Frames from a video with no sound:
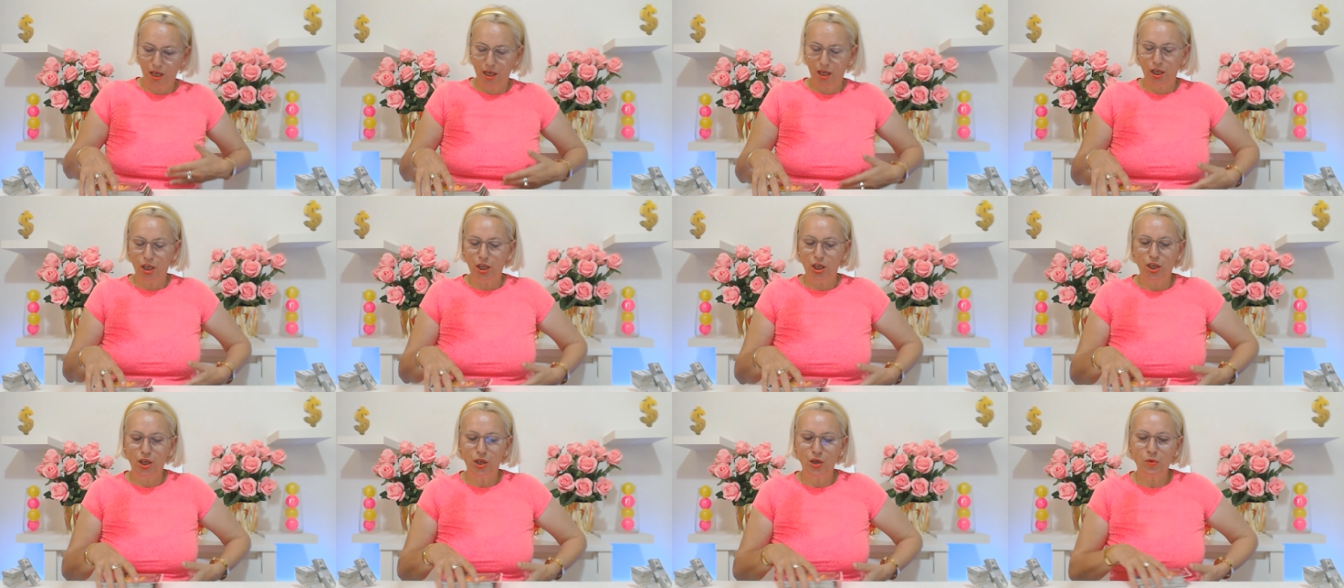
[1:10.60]

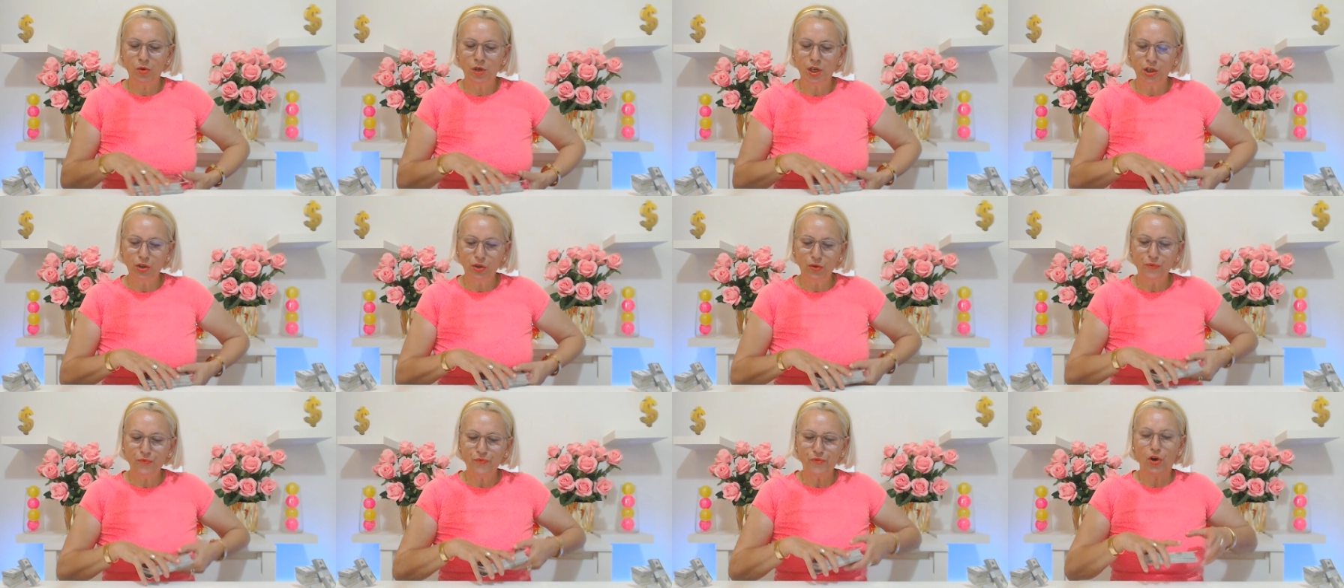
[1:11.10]
You need
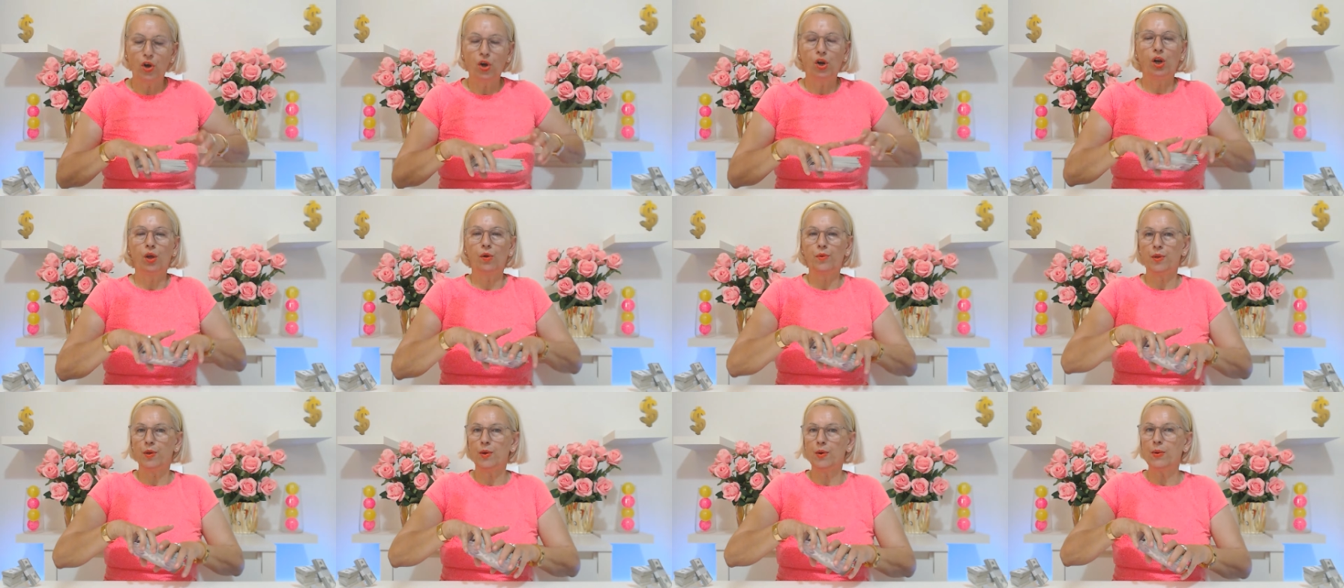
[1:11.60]
to follow
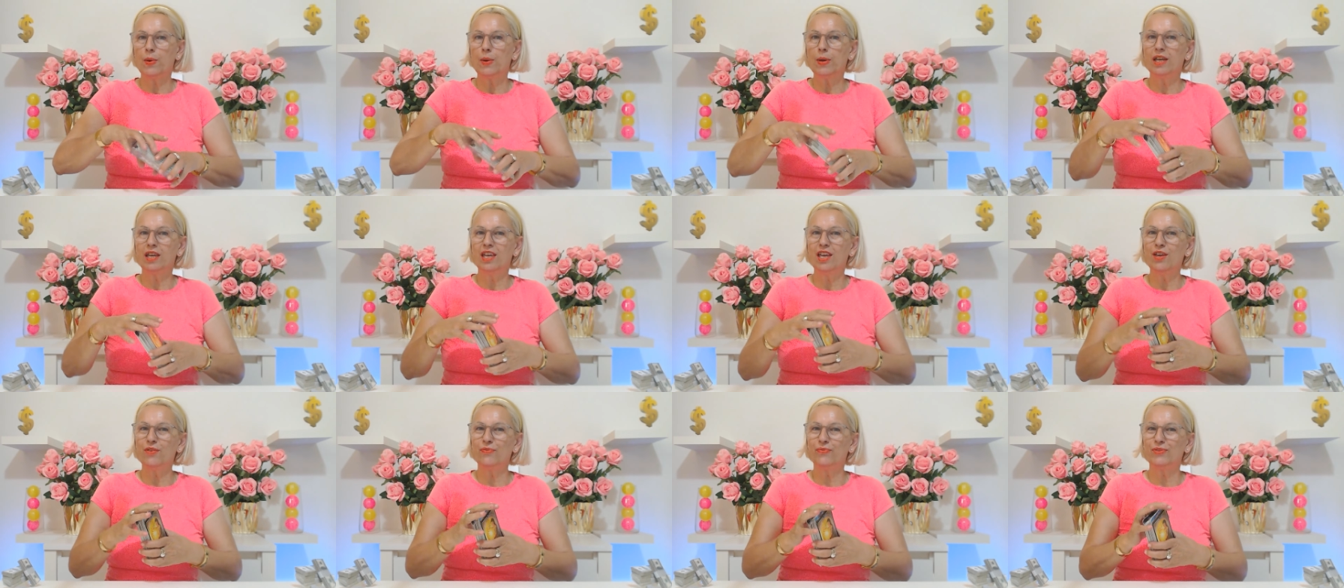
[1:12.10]
your
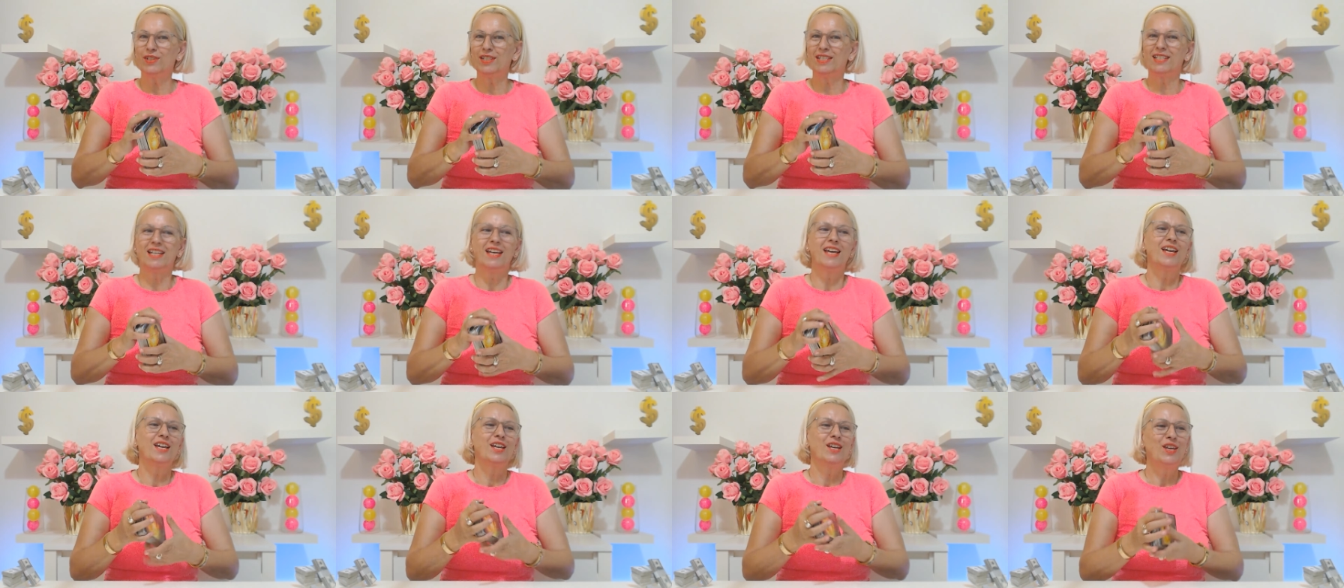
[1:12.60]
gift.
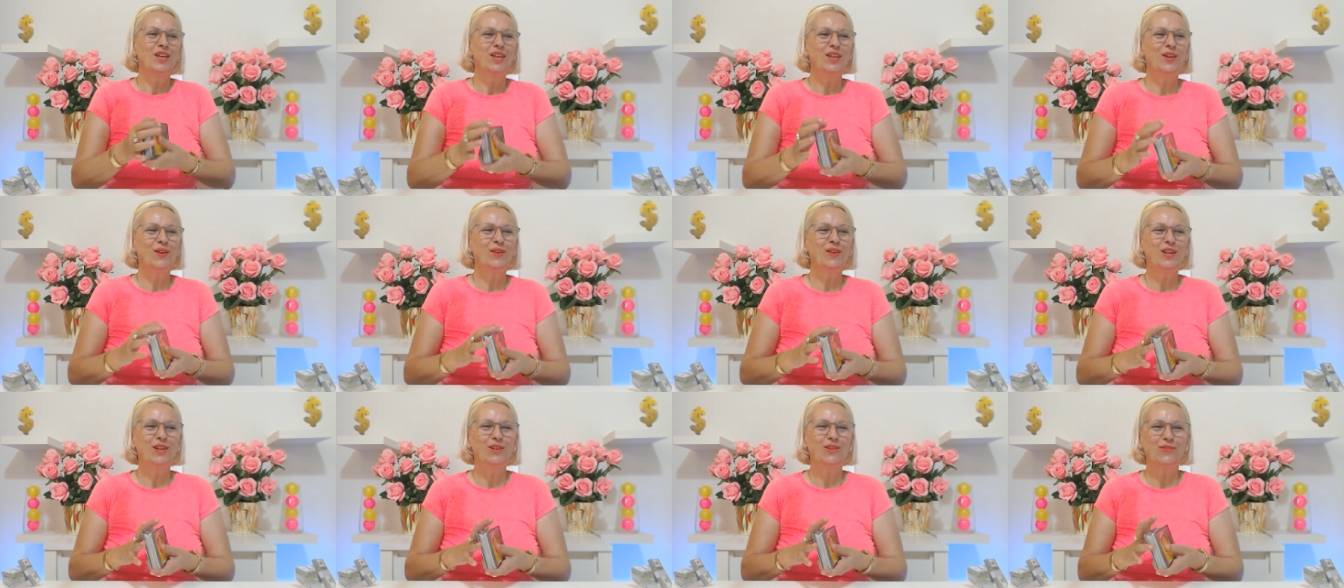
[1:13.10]
You
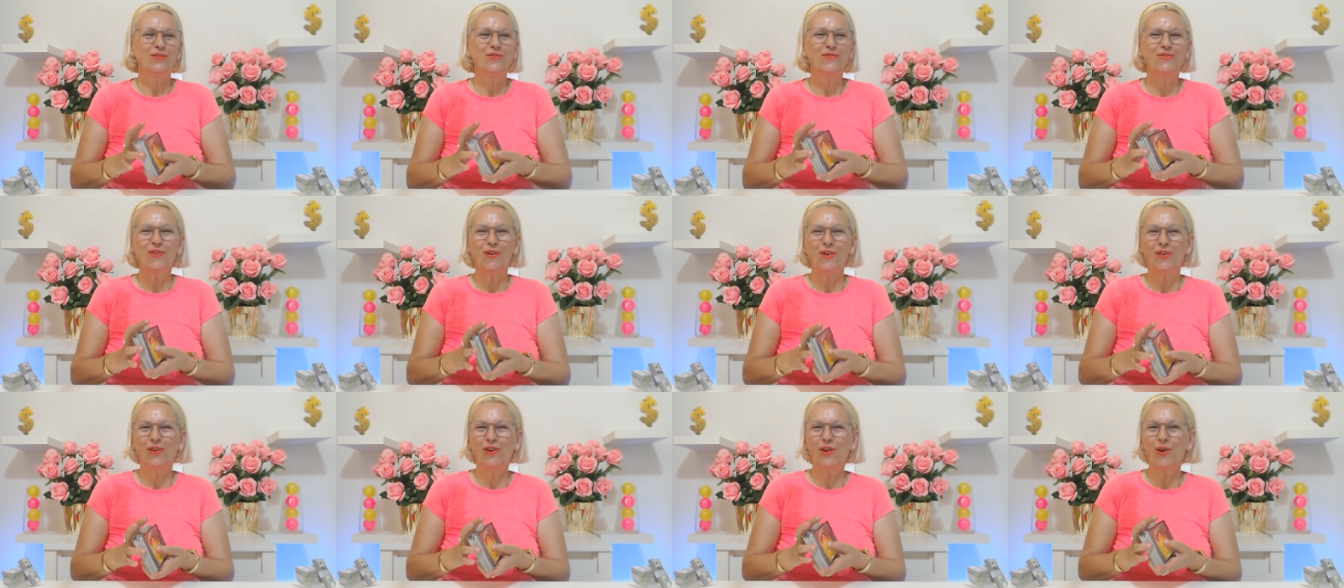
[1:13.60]
need to
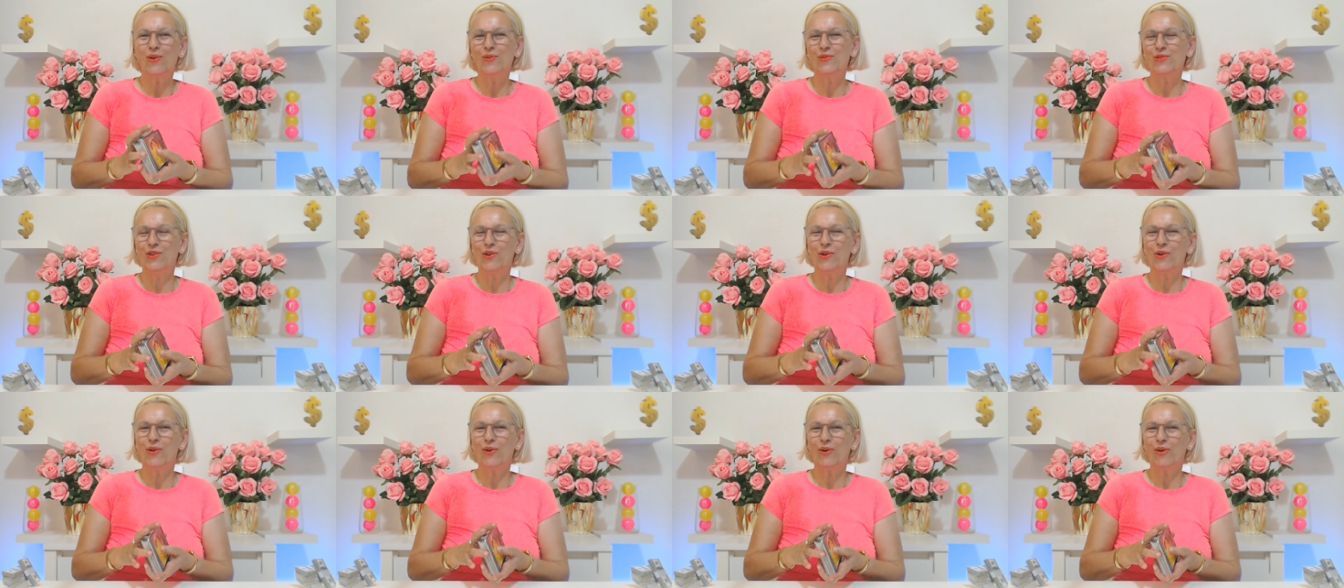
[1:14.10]
follow
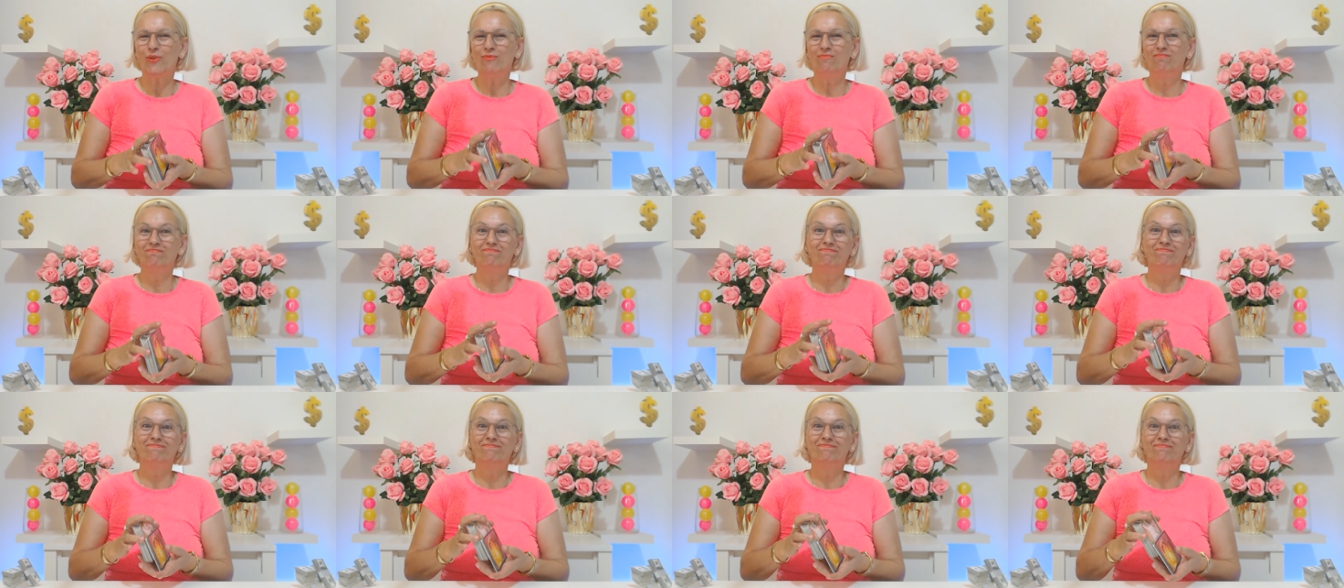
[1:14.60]
your
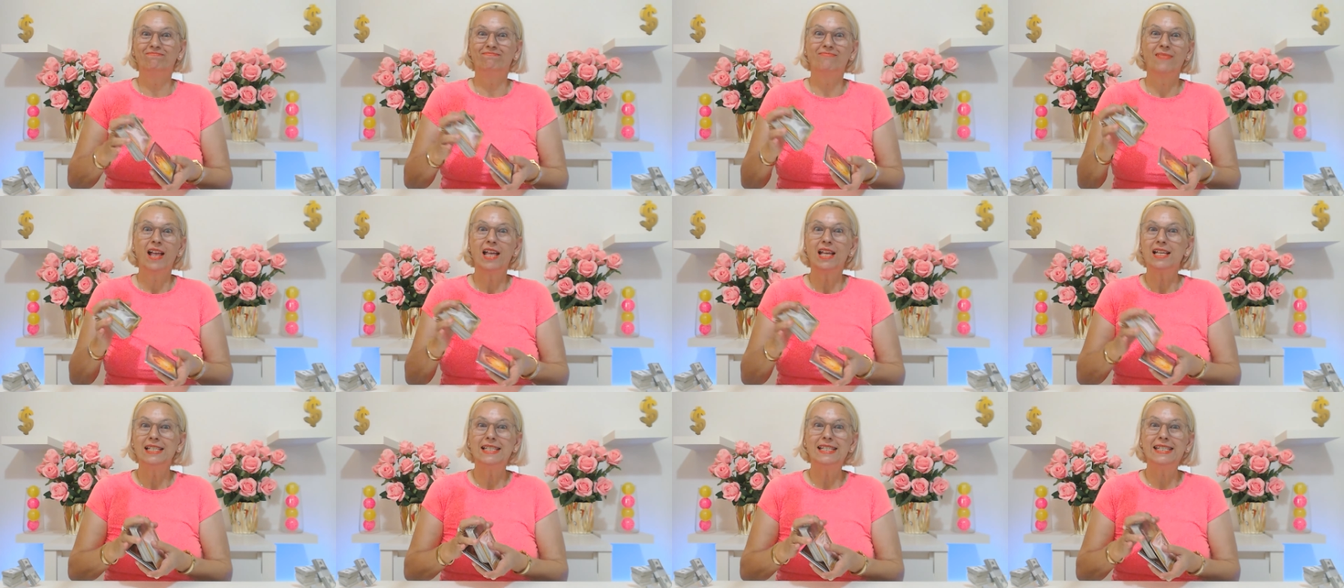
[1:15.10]

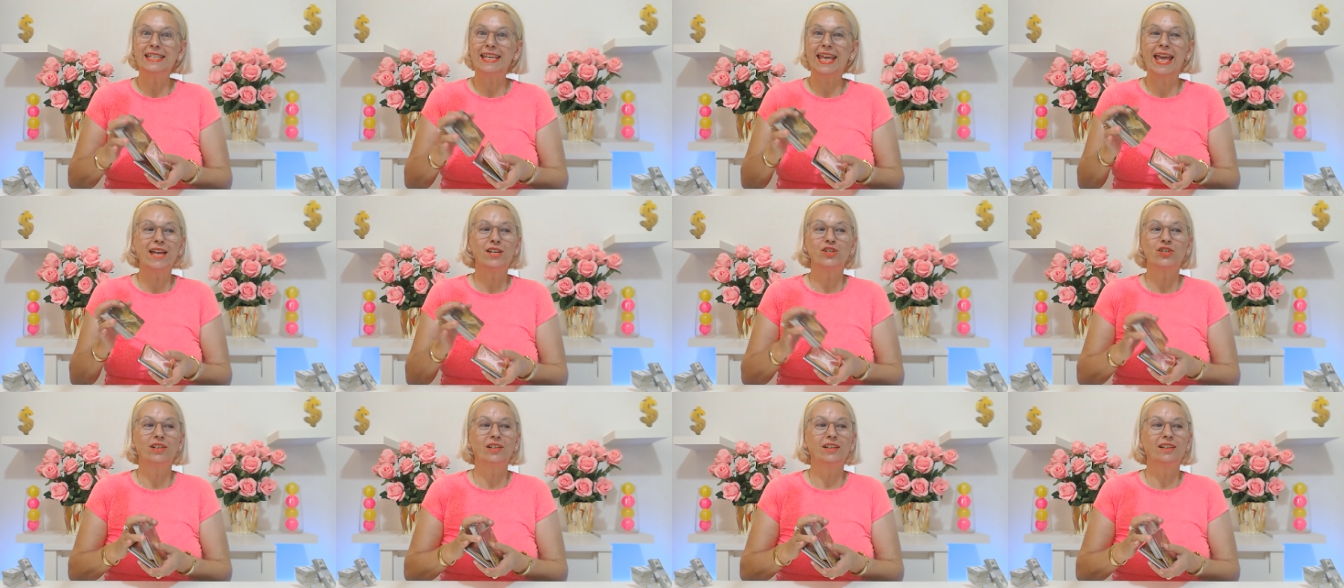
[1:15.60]

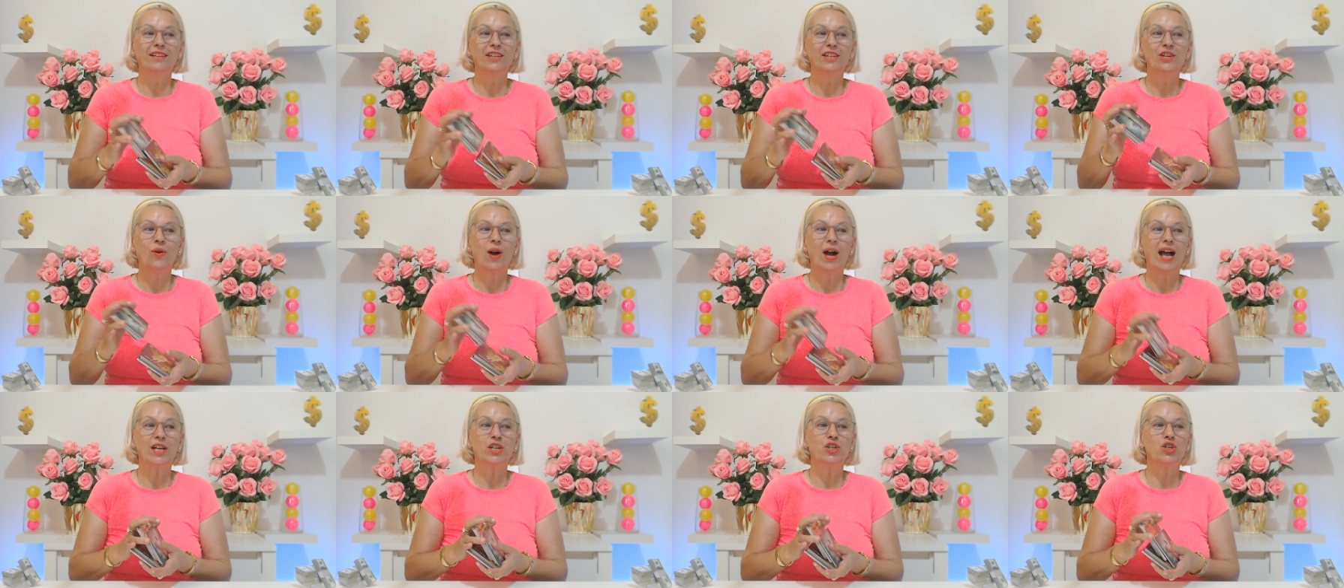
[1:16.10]
schedule, your
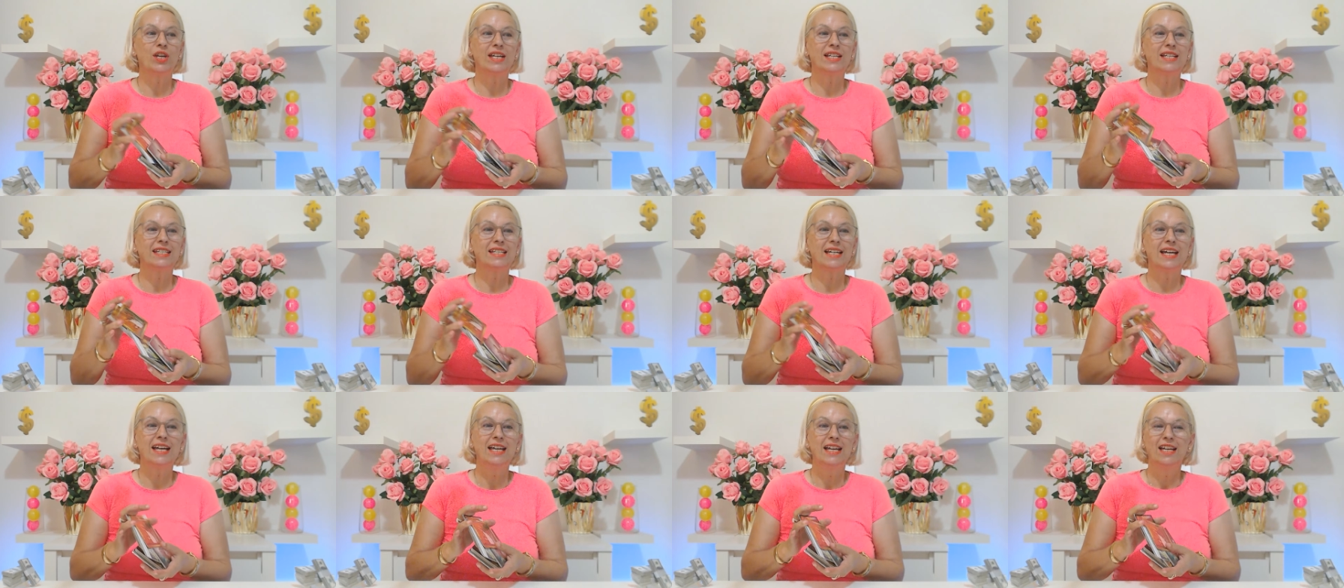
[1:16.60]
agenda.